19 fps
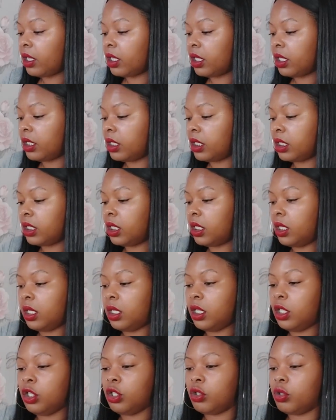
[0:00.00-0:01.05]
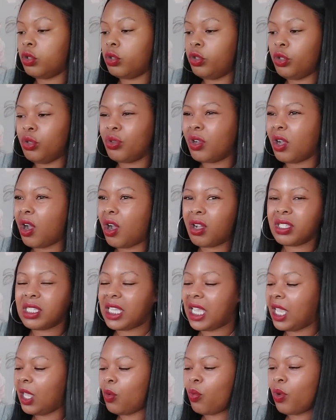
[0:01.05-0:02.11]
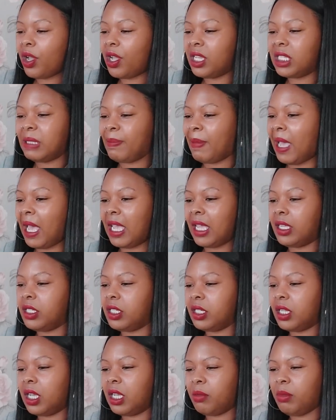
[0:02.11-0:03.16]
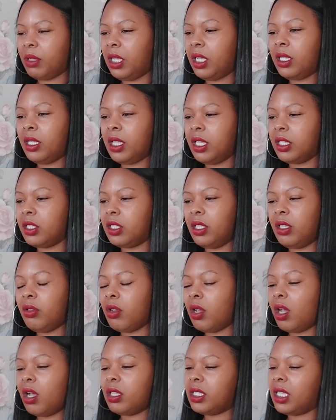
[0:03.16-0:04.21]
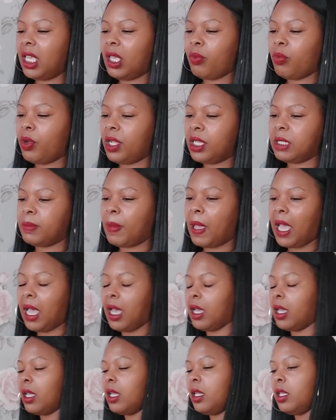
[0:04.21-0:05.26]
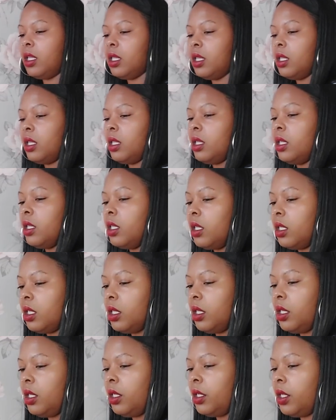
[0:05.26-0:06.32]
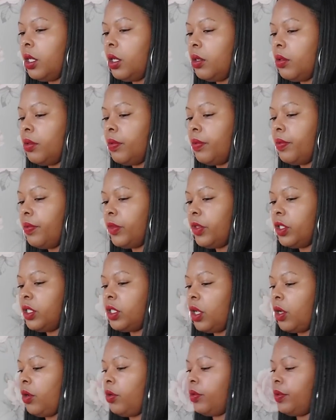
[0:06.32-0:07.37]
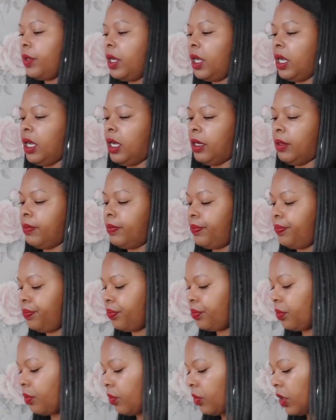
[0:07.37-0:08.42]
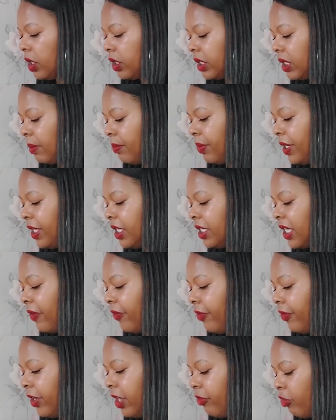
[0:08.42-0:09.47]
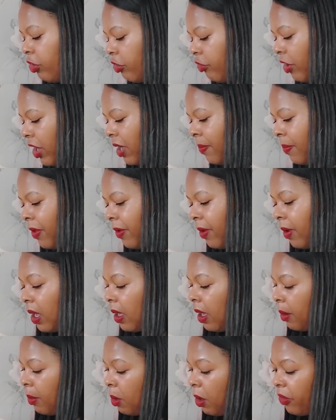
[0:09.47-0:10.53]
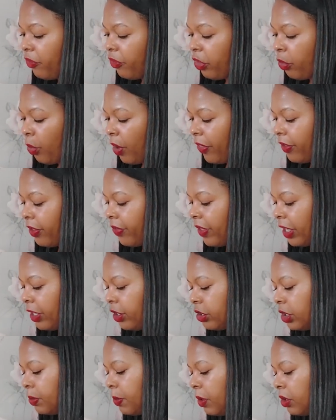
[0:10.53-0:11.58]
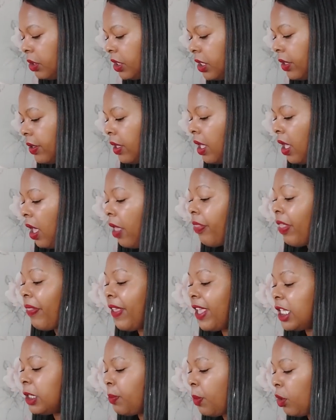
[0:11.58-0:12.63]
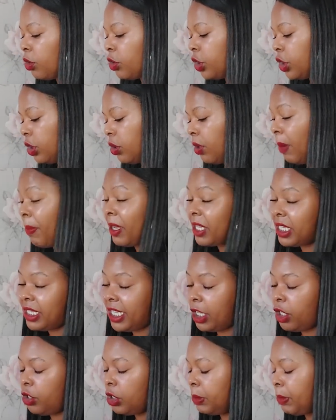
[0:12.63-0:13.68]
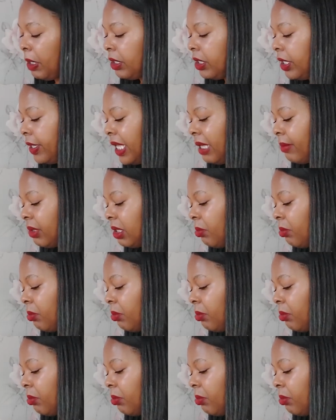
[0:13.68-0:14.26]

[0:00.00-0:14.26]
Because you can't take words back, do you know what I mean? It's you can't take words back, you know. So somebody's definitely regret over the way that you spoke to, that they spoke to you. I'm about to say you spoke to them.